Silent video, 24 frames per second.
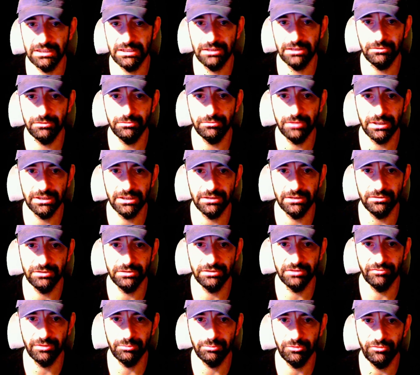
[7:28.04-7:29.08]
now I
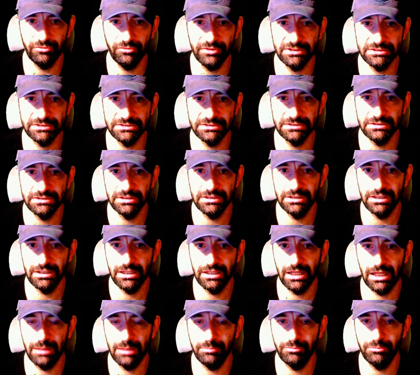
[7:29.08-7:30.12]
cannot even move it.
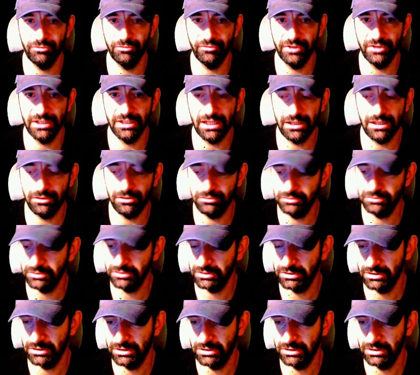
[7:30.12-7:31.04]
I'm moving now